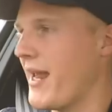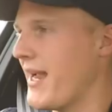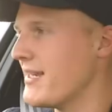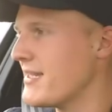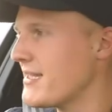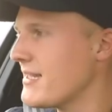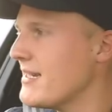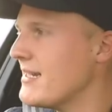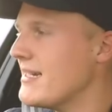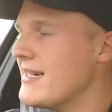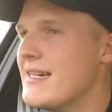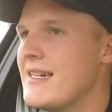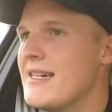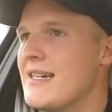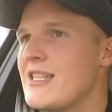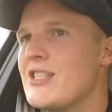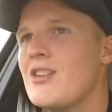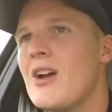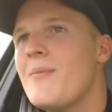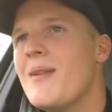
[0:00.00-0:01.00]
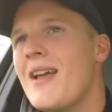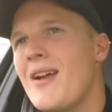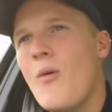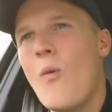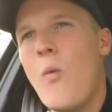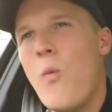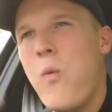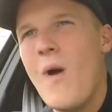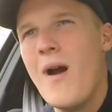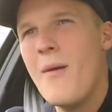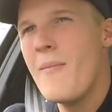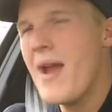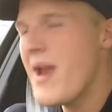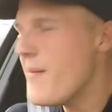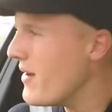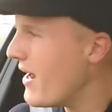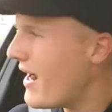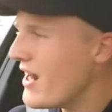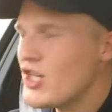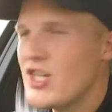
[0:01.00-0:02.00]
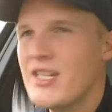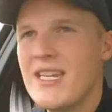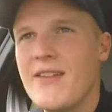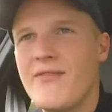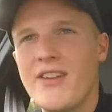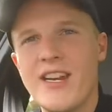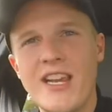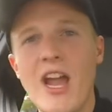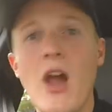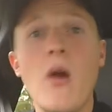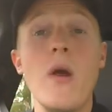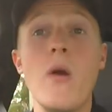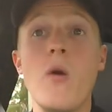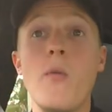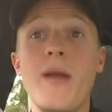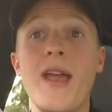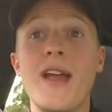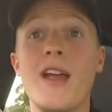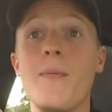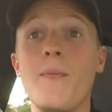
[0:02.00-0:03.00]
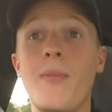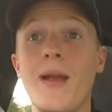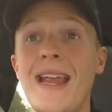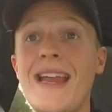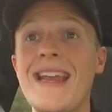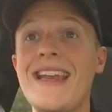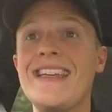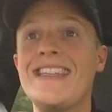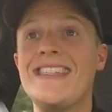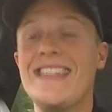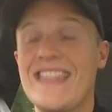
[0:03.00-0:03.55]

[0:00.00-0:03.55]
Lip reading: place. So I'm like, well, maybe I should give it a go. It would be a completely